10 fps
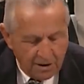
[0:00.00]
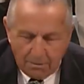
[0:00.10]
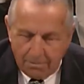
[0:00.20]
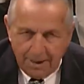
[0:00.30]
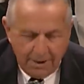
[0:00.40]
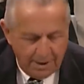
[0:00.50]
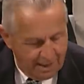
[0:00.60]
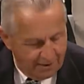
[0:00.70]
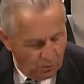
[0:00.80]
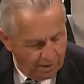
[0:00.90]
the men
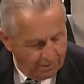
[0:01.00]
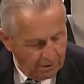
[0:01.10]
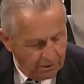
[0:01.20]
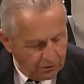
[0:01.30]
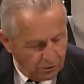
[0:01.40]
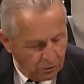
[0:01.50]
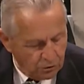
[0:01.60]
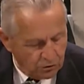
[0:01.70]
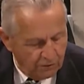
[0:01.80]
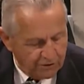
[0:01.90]
and women who
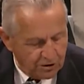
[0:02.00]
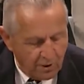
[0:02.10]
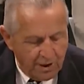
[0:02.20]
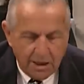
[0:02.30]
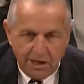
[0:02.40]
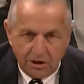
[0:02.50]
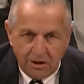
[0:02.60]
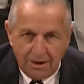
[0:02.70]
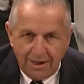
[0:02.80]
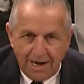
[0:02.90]
serve this great nation